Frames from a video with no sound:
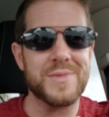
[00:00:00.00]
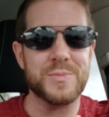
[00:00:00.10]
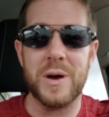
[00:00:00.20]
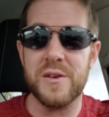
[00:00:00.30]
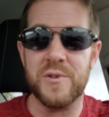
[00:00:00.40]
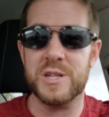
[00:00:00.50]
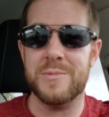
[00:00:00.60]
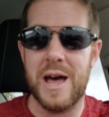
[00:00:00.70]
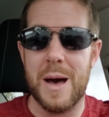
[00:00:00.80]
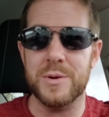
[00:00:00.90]
it's probably the first
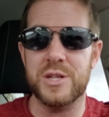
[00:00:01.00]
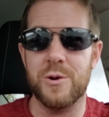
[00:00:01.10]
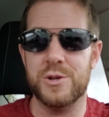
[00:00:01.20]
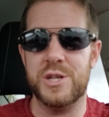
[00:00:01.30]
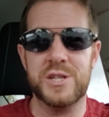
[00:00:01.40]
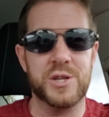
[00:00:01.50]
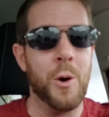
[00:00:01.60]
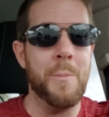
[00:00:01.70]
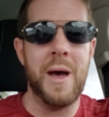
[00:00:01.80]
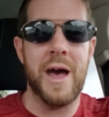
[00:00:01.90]
time it happened to her. She's
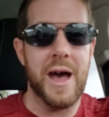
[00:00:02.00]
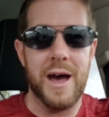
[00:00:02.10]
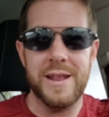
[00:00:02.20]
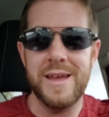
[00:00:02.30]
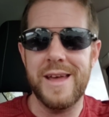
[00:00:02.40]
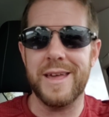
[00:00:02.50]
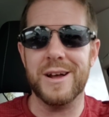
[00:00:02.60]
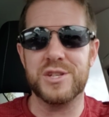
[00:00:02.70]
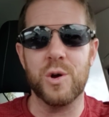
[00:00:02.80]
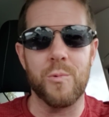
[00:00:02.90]
so mad and
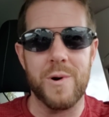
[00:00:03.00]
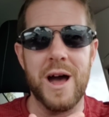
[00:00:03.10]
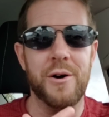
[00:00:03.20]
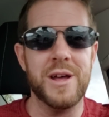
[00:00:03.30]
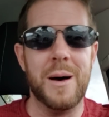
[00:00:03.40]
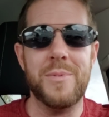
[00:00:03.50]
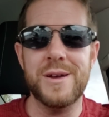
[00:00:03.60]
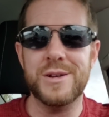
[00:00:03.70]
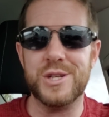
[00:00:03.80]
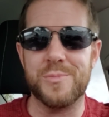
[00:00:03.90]
got so riled up,
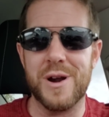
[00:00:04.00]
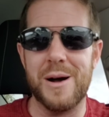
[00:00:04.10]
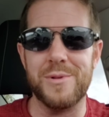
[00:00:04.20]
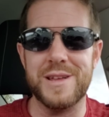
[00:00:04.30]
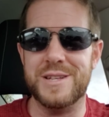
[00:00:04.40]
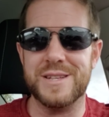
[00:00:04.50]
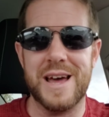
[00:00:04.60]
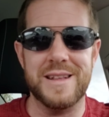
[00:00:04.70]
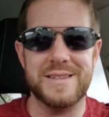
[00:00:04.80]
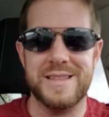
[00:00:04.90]
she probably just
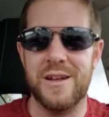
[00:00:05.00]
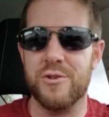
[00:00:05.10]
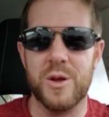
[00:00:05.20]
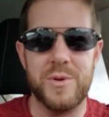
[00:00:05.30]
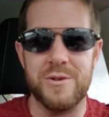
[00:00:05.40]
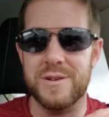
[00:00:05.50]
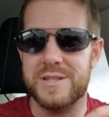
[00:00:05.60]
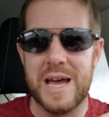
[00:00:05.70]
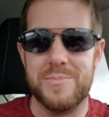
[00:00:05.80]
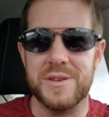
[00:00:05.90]
had to sit down on her computer
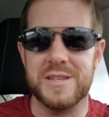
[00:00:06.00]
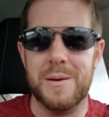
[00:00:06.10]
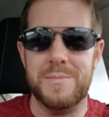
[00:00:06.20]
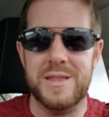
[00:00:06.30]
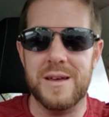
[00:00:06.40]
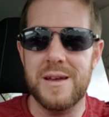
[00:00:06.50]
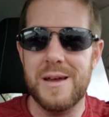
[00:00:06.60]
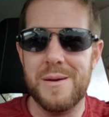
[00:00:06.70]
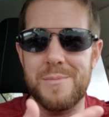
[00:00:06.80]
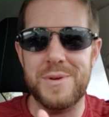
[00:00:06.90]
and type this up, be
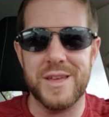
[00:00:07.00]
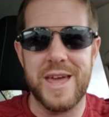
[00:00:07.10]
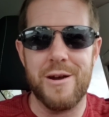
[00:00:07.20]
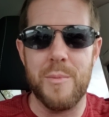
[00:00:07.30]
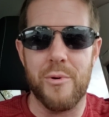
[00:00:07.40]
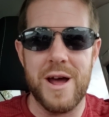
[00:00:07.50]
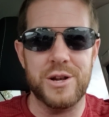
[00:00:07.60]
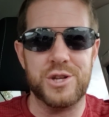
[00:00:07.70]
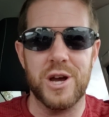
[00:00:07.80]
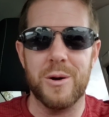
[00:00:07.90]
the Carrie
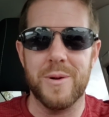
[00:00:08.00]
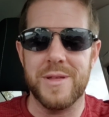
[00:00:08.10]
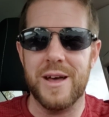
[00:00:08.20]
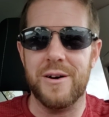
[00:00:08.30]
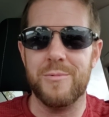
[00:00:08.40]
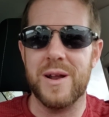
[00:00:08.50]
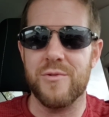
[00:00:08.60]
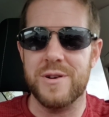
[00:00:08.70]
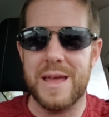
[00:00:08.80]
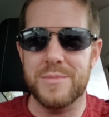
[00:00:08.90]
Bradshaw,
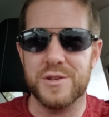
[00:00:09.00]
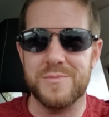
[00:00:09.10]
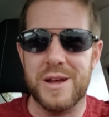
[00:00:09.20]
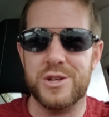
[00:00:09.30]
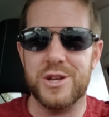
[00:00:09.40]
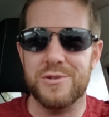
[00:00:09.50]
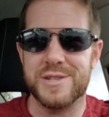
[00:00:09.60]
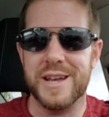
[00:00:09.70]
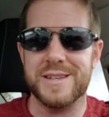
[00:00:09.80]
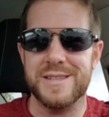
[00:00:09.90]
whatever her name is from that show,
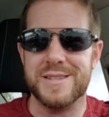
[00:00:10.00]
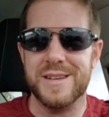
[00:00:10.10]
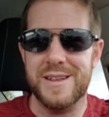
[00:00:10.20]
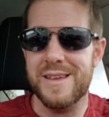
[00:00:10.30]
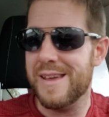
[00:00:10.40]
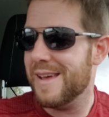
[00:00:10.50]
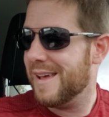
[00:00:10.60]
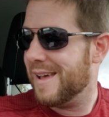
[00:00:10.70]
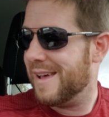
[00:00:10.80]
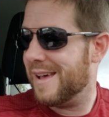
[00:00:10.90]
Sex and the City.
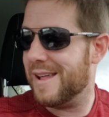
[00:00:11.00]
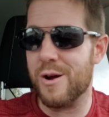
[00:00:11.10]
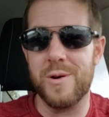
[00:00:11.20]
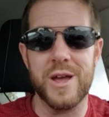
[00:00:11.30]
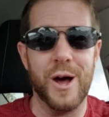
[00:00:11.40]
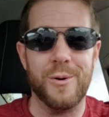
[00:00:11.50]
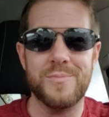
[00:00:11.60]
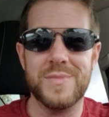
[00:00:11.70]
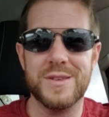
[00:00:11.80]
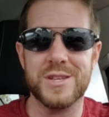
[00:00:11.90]
And here we go.
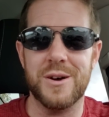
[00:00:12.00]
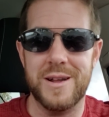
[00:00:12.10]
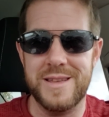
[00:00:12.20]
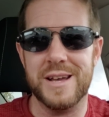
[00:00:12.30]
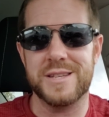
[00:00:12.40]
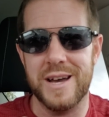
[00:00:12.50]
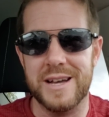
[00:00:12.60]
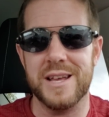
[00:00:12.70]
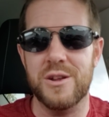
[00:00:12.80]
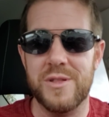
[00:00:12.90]
So, and yes,
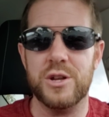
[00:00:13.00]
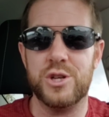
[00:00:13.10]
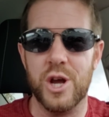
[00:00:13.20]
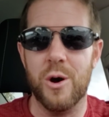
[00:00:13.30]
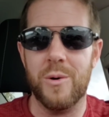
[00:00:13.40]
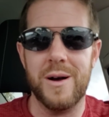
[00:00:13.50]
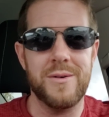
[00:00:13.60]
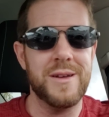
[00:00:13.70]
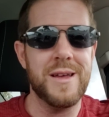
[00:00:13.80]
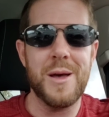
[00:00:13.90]
guys, I know that show.
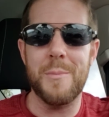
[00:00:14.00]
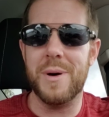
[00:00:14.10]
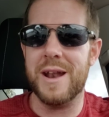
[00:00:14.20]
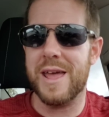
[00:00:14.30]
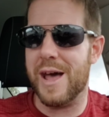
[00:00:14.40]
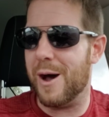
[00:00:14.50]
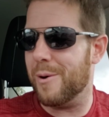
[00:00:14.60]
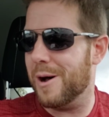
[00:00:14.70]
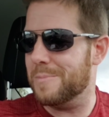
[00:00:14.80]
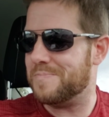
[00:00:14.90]
But
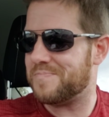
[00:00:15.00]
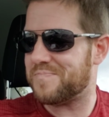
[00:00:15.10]
anyhow,